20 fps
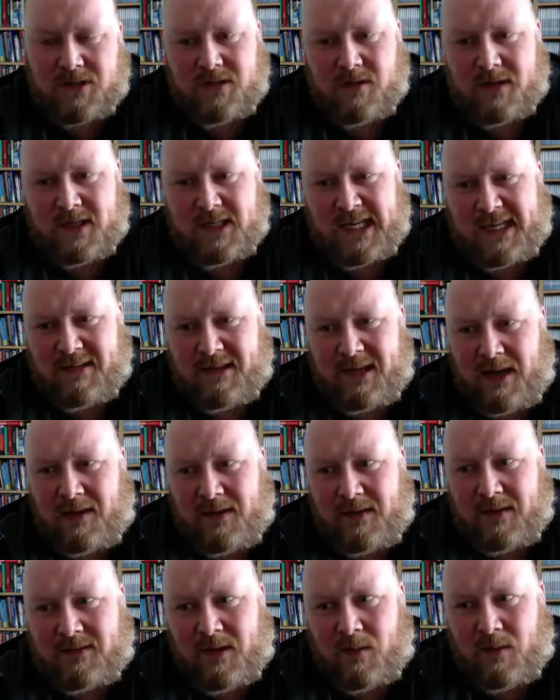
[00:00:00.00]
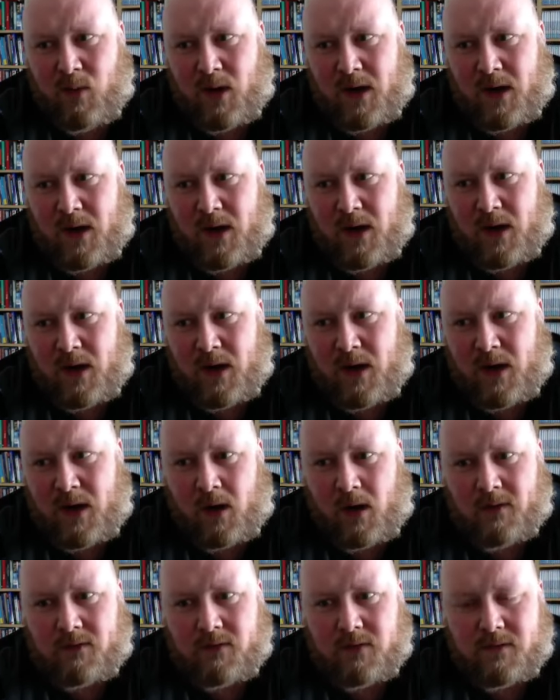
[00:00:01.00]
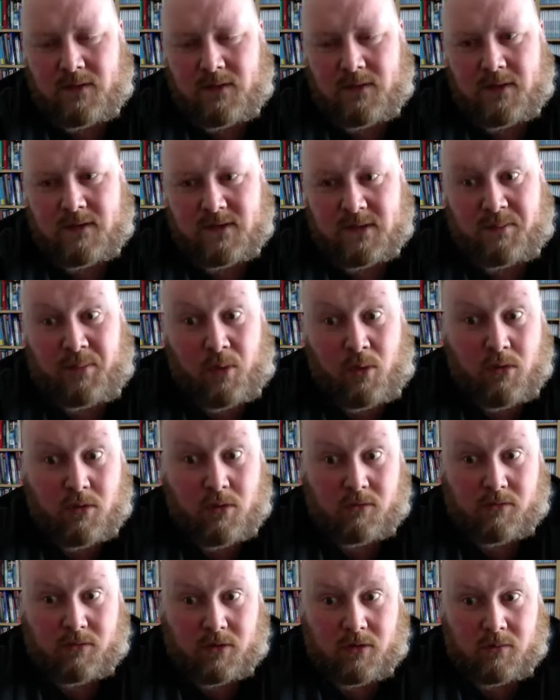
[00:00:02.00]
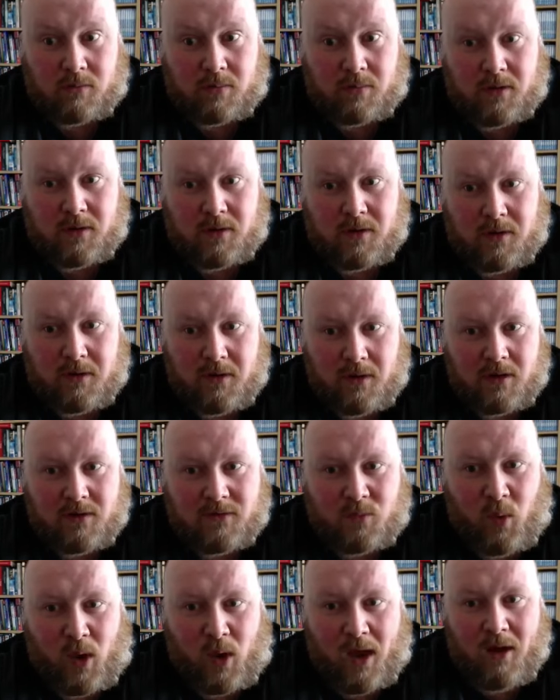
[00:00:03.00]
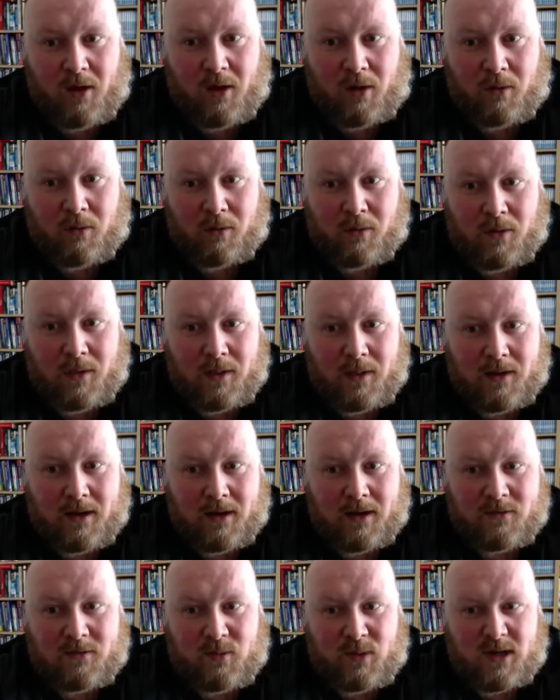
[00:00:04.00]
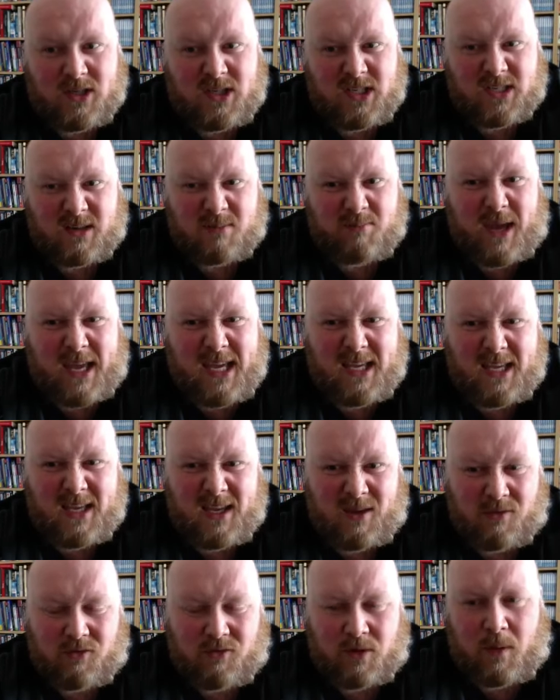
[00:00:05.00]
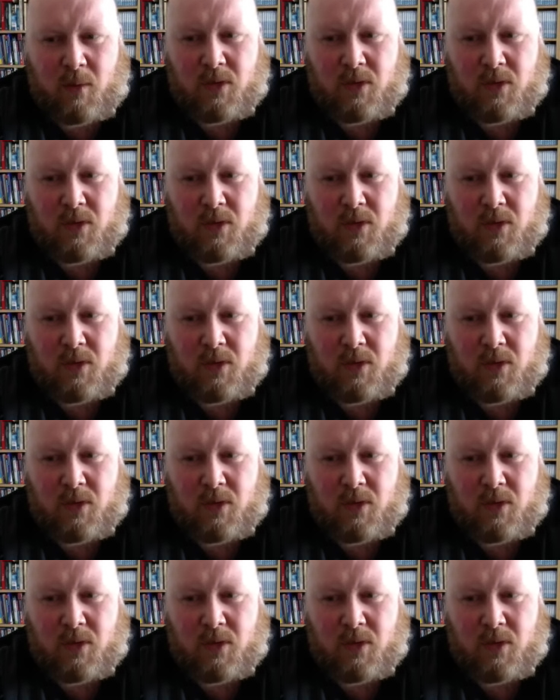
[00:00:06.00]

So in some ways, it's quite a sort of a support group as well as just a baking group.